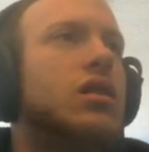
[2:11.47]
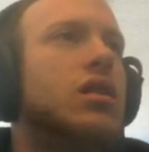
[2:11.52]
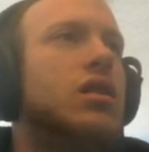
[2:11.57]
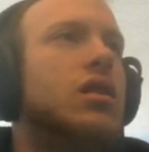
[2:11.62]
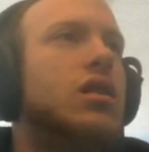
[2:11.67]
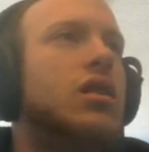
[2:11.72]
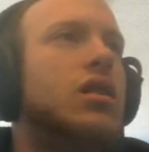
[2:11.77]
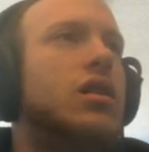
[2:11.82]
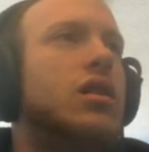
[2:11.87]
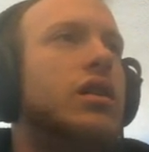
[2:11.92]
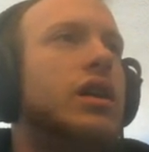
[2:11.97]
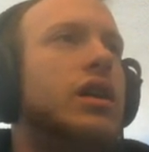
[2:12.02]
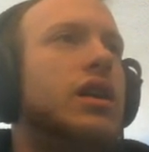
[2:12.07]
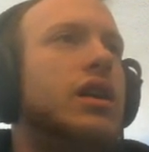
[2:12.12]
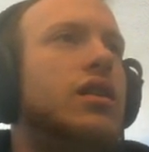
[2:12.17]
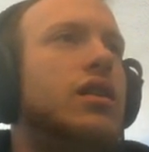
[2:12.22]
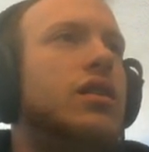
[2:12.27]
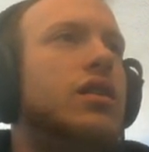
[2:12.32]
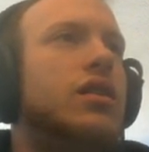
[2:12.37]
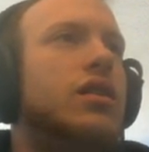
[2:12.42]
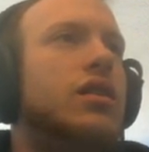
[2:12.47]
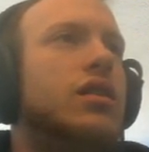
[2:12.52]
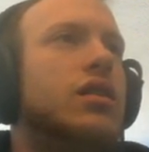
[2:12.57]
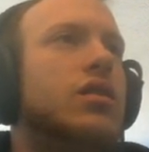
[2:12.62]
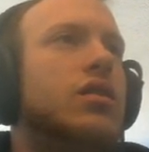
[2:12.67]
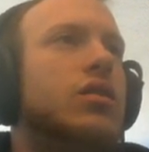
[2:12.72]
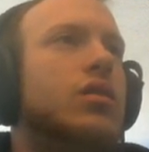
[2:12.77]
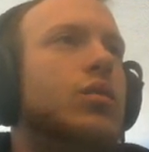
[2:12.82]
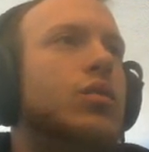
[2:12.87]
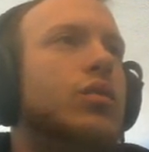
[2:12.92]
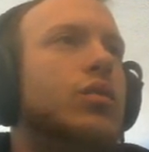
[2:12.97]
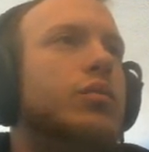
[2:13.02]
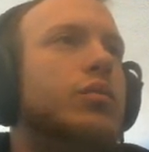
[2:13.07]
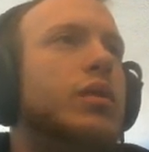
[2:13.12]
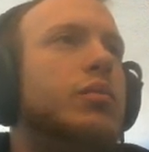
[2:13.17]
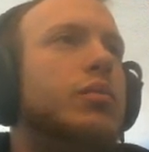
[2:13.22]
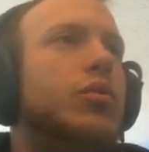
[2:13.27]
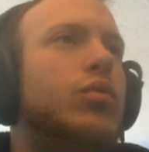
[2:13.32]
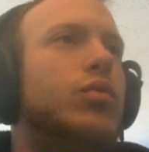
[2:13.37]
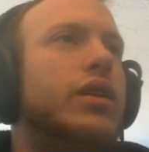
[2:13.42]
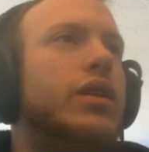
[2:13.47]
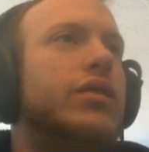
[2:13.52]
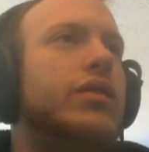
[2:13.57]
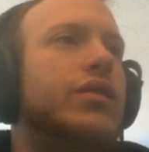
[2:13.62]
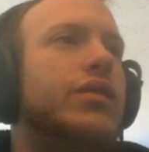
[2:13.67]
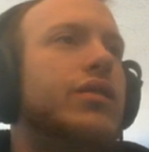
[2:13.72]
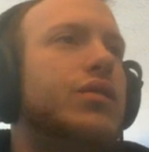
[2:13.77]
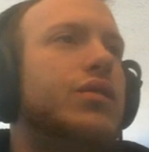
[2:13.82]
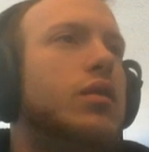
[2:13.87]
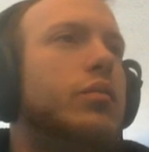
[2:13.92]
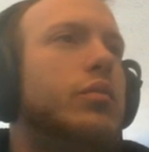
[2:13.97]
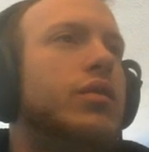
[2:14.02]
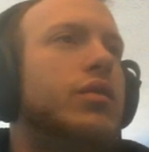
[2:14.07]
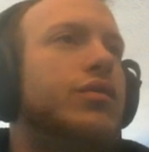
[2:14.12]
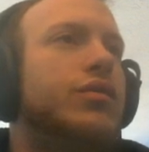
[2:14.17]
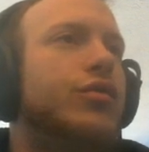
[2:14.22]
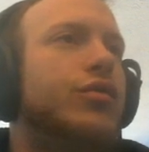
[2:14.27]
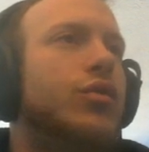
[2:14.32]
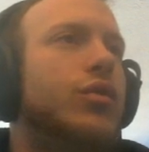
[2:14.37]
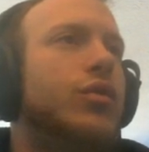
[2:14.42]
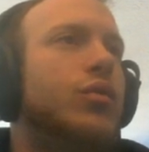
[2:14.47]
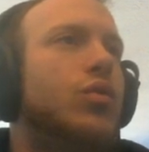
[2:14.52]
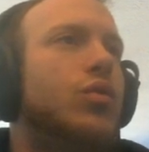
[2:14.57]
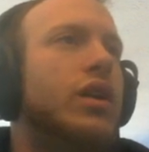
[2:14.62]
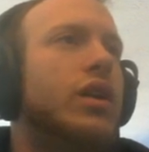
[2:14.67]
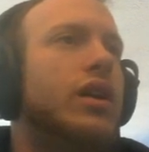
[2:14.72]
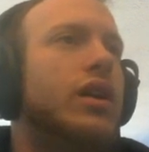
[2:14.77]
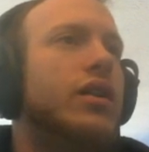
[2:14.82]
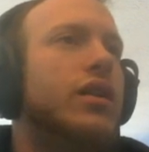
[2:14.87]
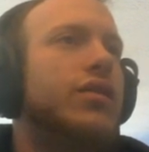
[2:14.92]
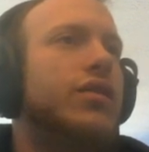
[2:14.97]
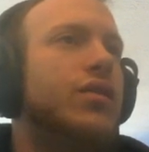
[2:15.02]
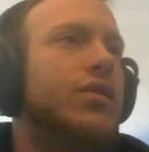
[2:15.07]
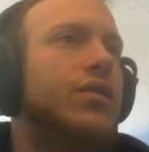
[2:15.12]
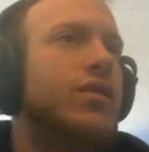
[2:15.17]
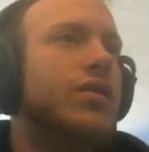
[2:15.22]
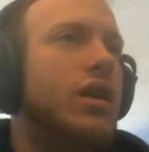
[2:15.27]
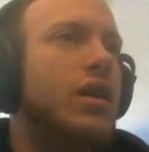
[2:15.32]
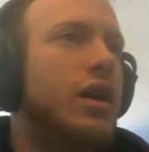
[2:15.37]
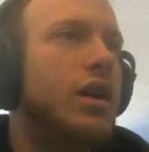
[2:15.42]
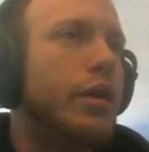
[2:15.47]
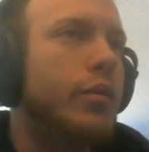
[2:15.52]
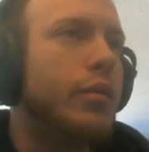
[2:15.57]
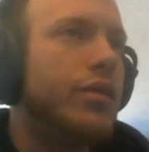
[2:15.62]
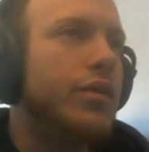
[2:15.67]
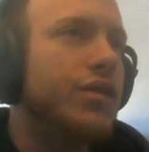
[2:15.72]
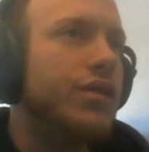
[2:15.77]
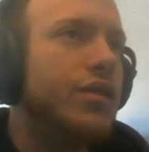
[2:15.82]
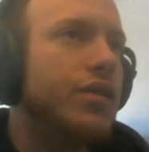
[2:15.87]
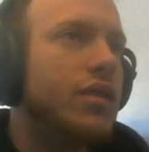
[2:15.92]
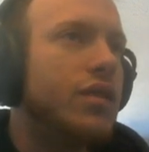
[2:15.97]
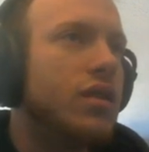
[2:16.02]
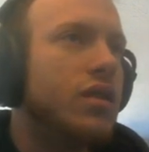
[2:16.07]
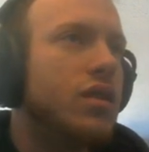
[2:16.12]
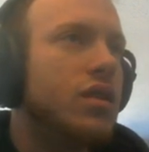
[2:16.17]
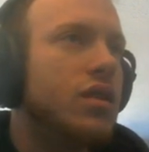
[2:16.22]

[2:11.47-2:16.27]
And when people raise his limp, he's folded 1 out of 2 times.